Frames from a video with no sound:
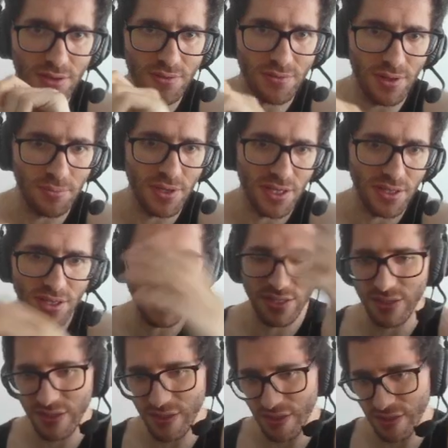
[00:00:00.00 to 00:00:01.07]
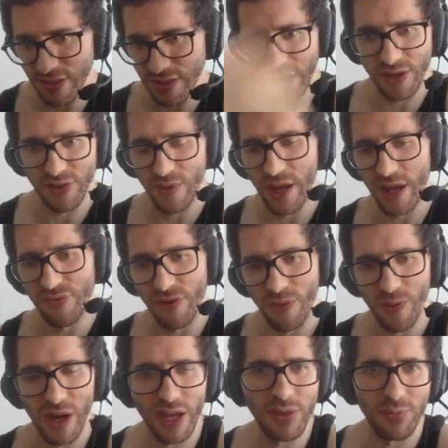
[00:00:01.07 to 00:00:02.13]
I mean, that is the 2nd rank for
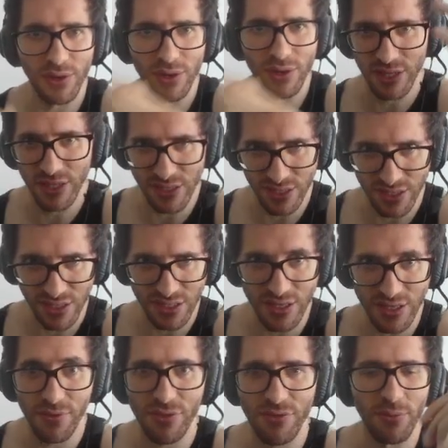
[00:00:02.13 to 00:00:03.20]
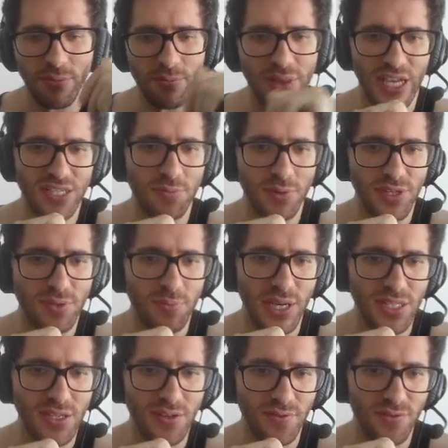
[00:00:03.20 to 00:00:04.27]
white, but I mean, it is the 7th from black's
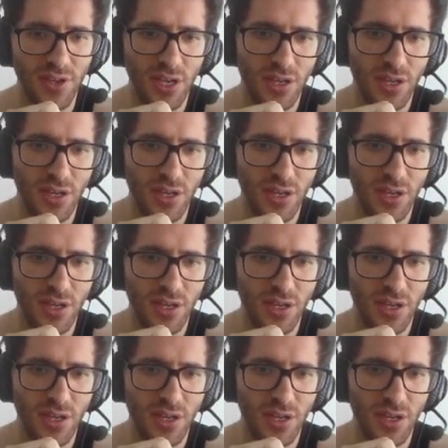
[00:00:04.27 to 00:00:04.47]
perspective.